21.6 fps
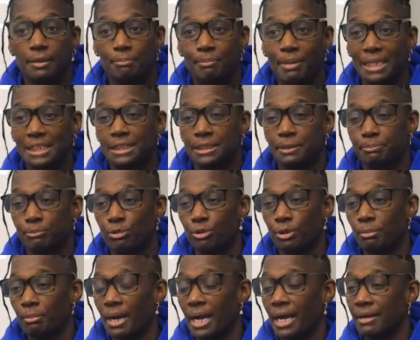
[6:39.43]
based
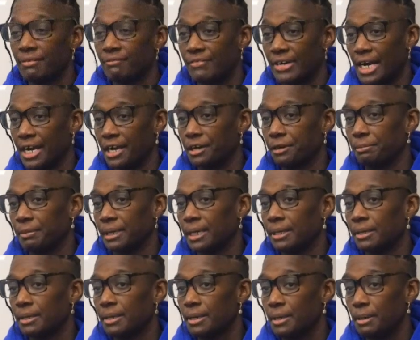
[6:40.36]
upon my
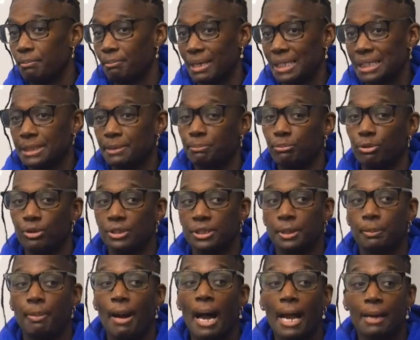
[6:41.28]
environment, based upon
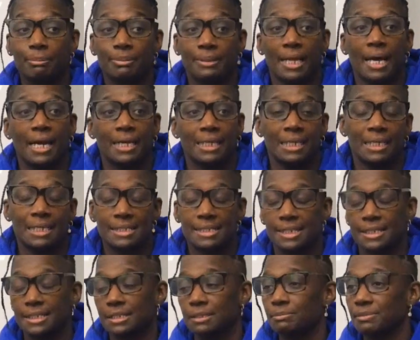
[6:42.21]
the pipeline and the
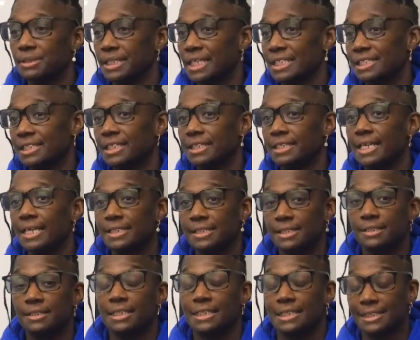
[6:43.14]
systems that's,
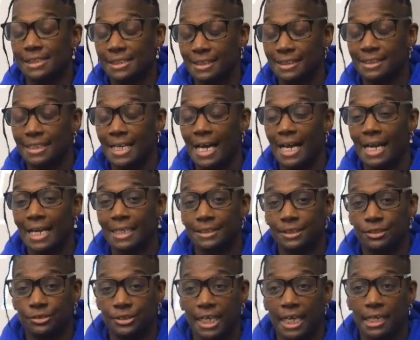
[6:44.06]
the, that's designed
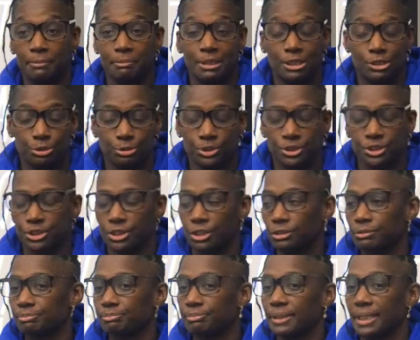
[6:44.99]
to take me to a
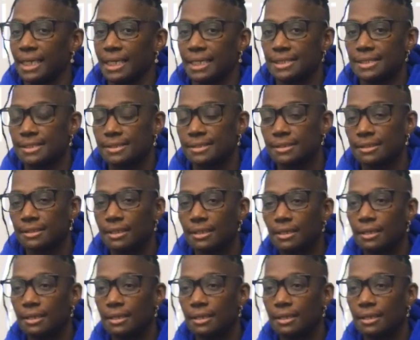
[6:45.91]
certain place.